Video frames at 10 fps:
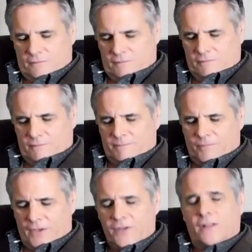
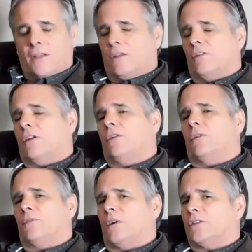And yet they continue
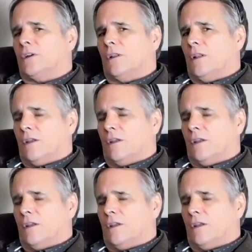to function and they